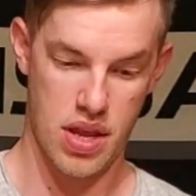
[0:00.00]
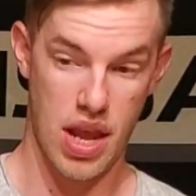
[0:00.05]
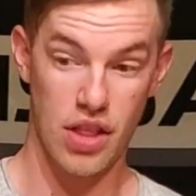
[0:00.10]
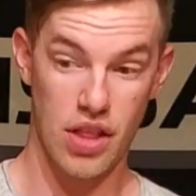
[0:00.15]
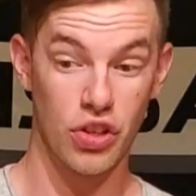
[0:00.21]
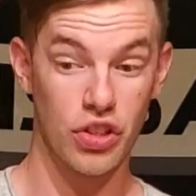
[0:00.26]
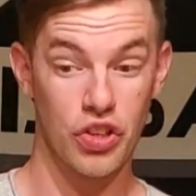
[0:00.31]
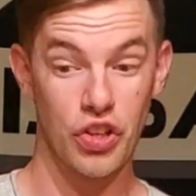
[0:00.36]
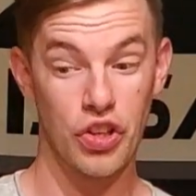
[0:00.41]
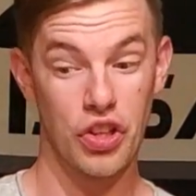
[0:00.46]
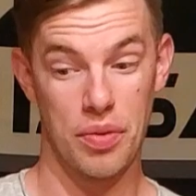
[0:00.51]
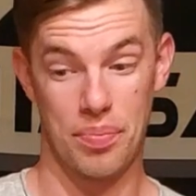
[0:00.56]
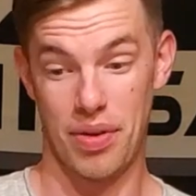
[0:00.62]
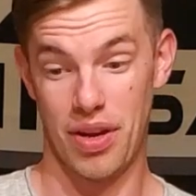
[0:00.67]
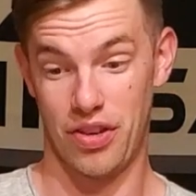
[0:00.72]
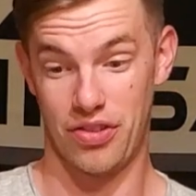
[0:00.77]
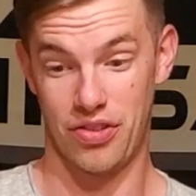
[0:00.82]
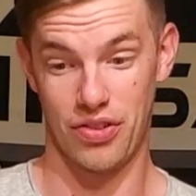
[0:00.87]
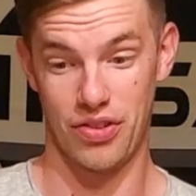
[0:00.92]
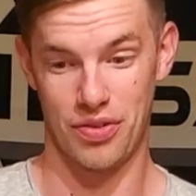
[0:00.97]
It looked good in the
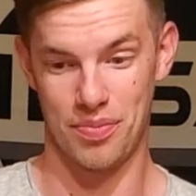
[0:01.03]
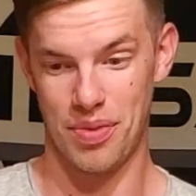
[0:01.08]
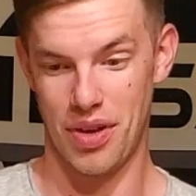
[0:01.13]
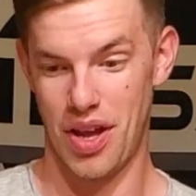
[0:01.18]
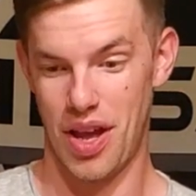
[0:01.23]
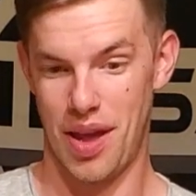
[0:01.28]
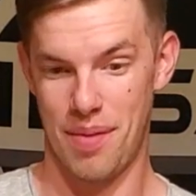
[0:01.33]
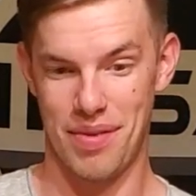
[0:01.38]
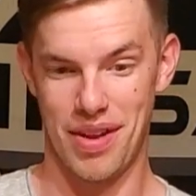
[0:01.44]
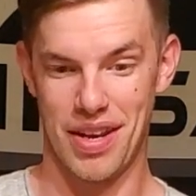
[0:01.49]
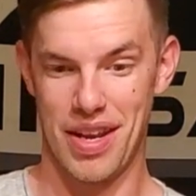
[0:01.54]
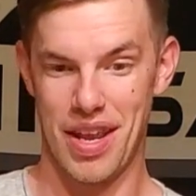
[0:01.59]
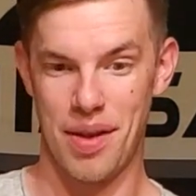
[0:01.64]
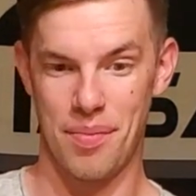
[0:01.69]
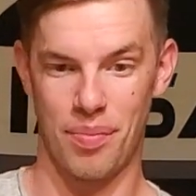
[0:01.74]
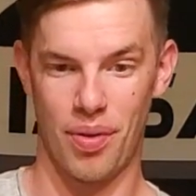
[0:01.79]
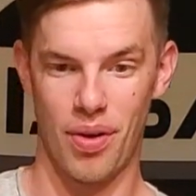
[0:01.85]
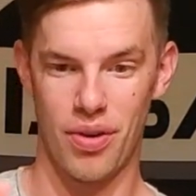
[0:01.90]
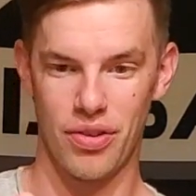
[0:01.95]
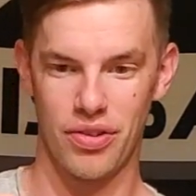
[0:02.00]
pictures, but I mean,
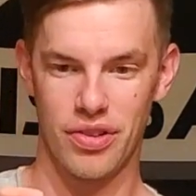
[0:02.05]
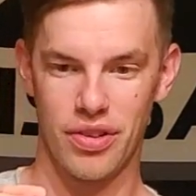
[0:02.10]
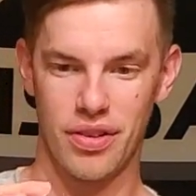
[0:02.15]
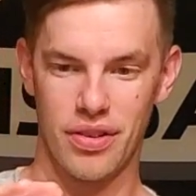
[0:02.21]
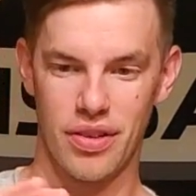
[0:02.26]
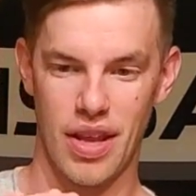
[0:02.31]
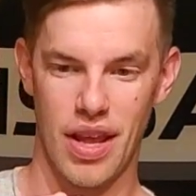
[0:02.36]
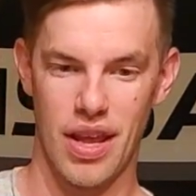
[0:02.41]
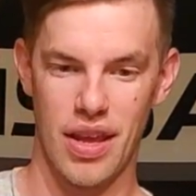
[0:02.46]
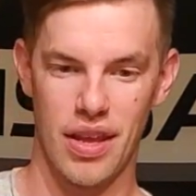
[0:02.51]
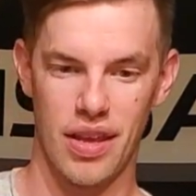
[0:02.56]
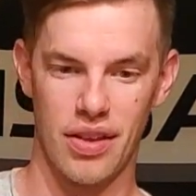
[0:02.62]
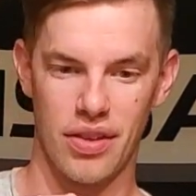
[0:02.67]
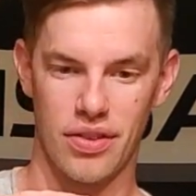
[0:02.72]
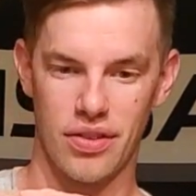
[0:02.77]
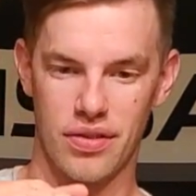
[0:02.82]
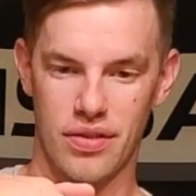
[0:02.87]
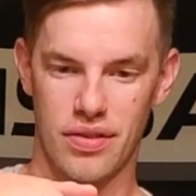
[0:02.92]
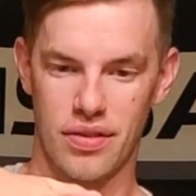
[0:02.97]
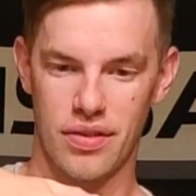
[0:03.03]
in person, it
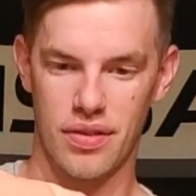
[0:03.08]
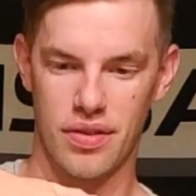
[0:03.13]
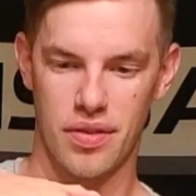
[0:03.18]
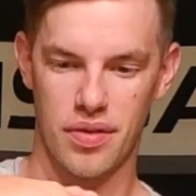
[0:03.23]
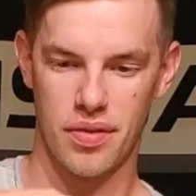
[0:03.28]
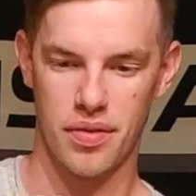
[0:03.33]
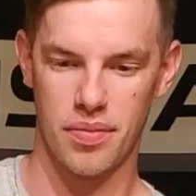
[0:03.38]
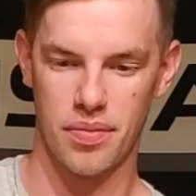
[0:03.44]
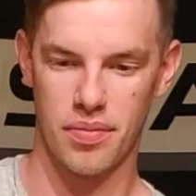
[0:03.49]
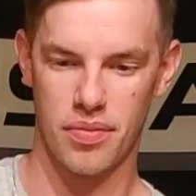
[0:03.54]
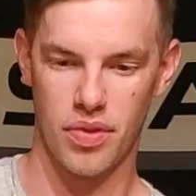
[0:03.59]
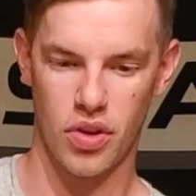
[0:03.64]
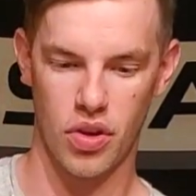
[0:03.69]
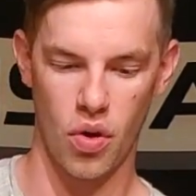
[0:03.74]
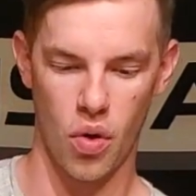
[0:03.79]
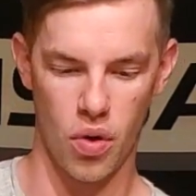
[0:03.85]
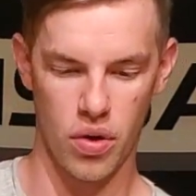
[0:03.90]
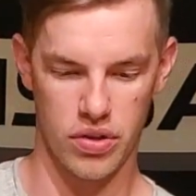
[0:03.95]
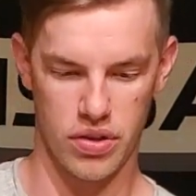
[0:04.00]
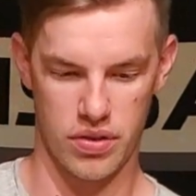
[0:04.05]
is
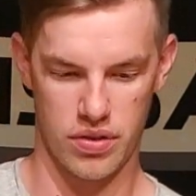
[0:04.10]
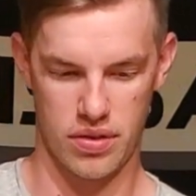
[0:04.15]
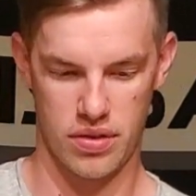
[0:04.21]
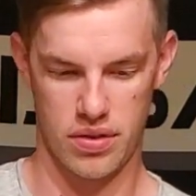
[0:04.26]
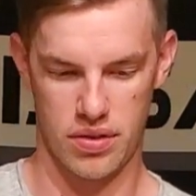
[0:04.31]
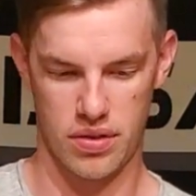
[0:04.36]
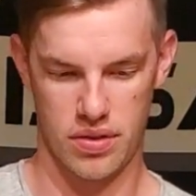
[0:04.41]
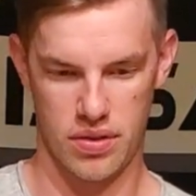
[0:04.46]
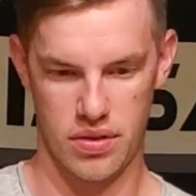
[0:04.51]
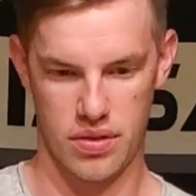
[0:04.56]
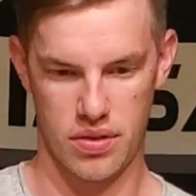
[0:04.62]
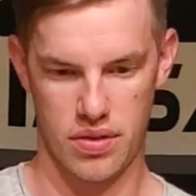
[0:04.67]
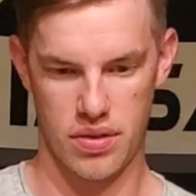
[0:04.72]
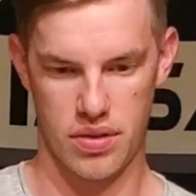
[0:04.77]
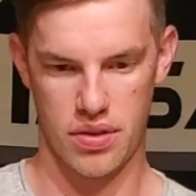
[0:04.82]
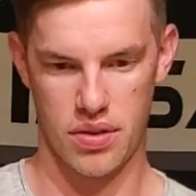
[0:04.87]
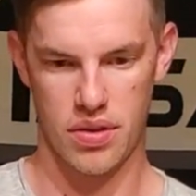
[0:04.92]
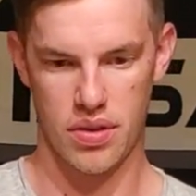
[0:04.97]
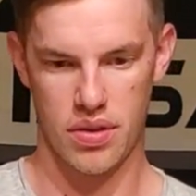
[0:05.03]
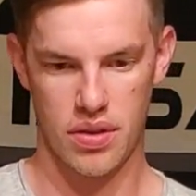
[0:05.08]
gorgeous.
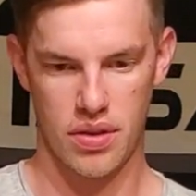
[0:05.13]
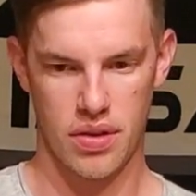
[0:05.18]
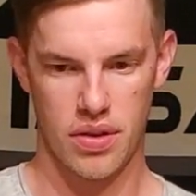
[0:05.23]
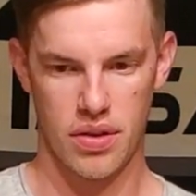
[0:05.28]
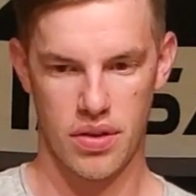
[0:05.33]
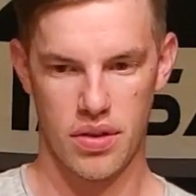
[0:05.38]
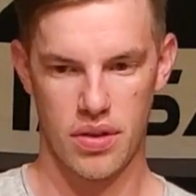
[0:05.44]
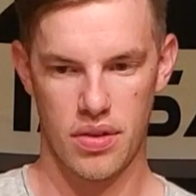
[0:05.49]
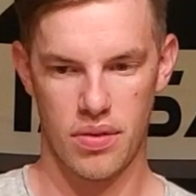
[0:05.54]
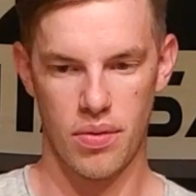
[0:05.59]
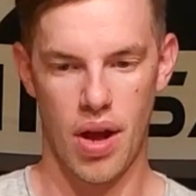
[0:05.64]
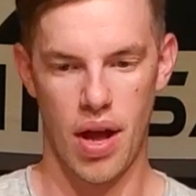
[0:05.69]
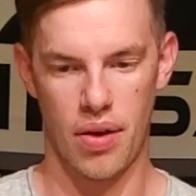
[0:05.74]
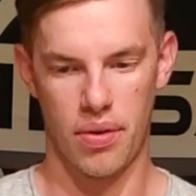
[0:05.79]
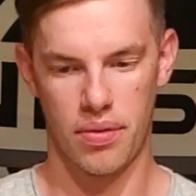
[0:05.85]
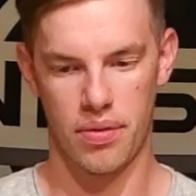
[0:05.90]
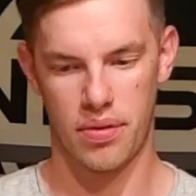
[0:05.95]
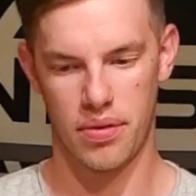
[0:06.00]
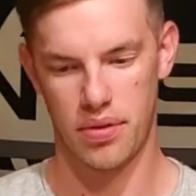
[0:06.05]
Wow.